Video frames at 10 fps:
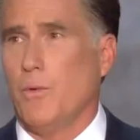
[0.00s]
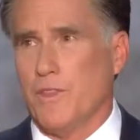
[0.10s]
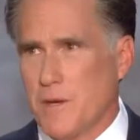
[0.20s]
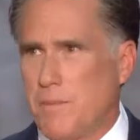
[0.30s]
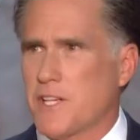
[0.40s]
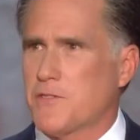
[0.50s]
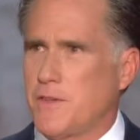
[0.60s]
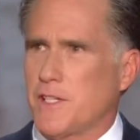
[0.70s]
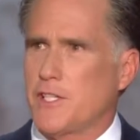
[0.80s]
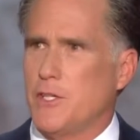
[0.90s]
When the best
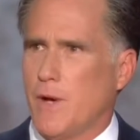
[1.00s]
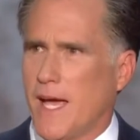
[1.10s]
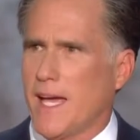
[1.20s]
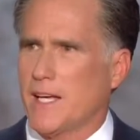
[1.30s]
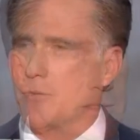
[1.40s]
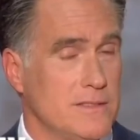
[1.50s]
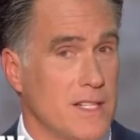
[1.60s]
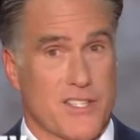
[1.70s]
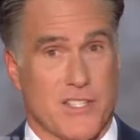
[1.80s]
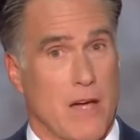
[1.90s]
feeling you had,
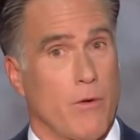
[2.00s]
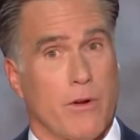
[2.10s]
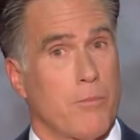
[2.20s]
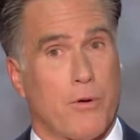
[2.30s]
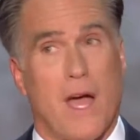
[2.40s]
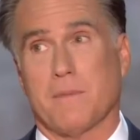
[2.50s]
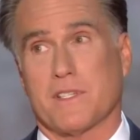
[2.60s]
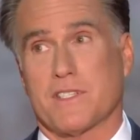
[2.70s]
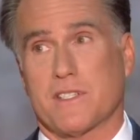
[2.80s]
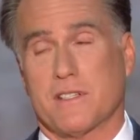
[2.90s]
it's not what we were
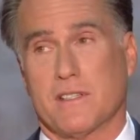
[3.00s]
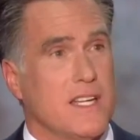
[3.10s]
promised.